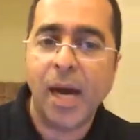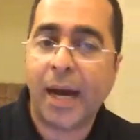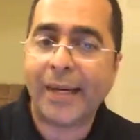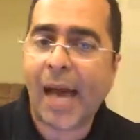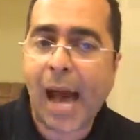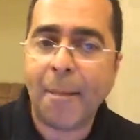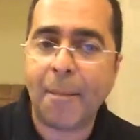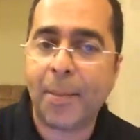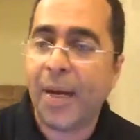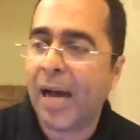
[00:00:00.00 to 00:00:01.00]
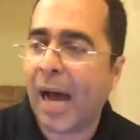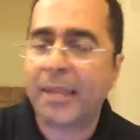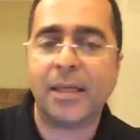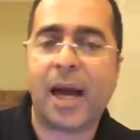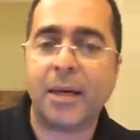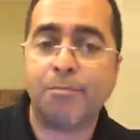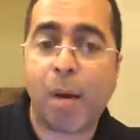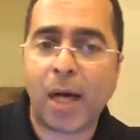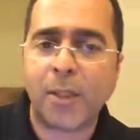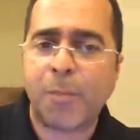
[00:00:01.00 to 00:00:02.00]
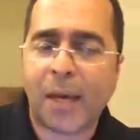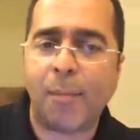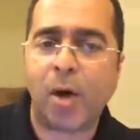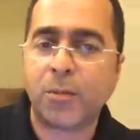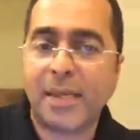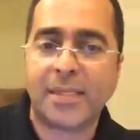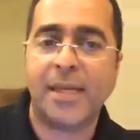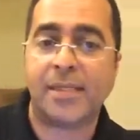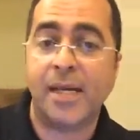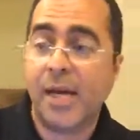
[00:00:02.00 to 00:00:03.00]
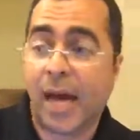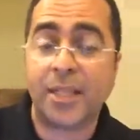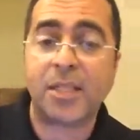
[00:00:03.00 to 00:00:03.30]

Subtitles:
and amp and speaker box business, and you're a